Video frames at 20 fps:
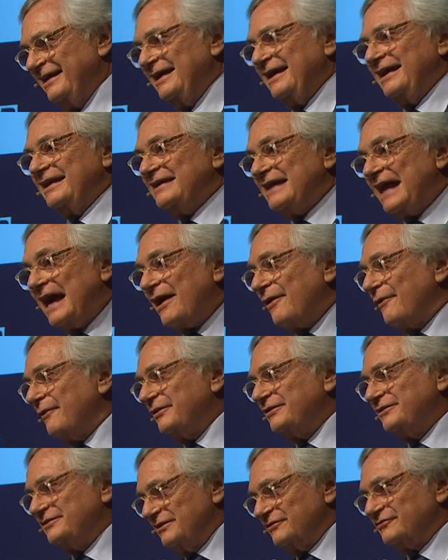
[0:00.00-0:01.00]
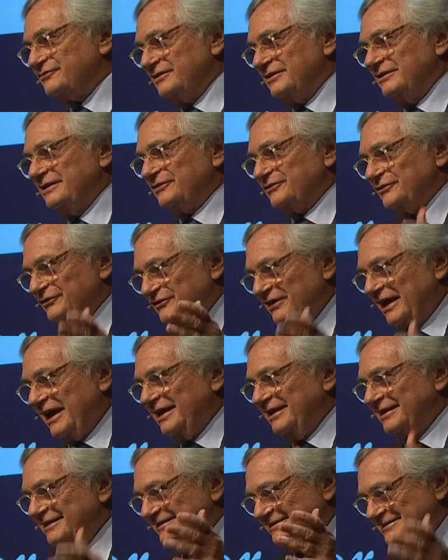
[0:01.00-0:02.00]
Now is different. The
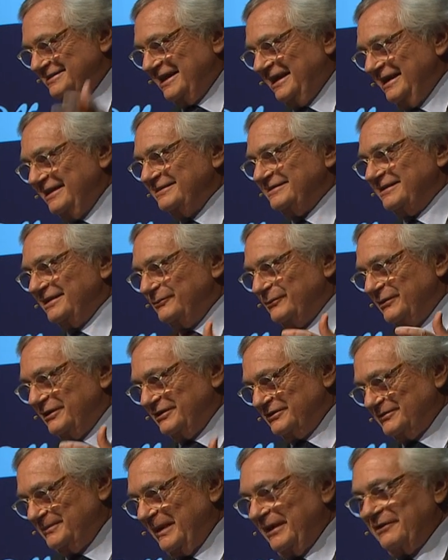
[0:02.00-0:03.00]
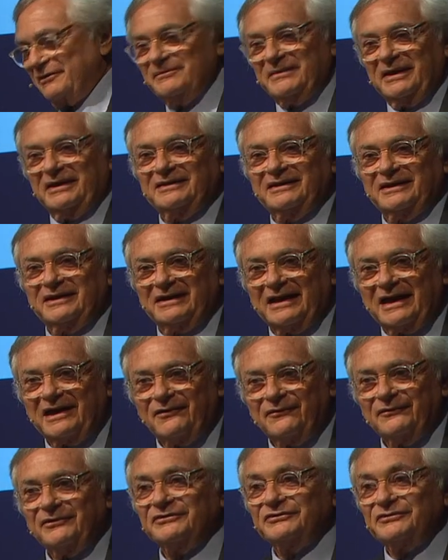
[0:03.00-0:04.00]
societal change that we're experimenting
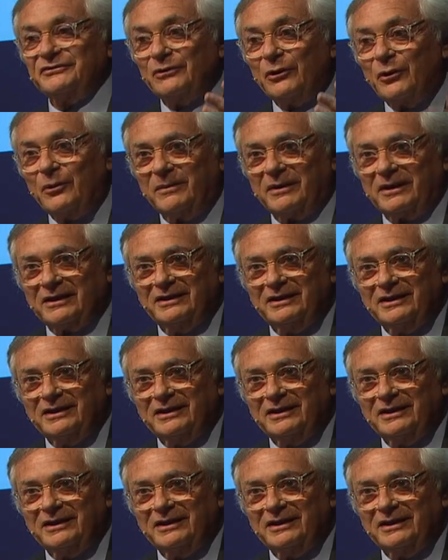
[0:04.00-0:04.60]
now is global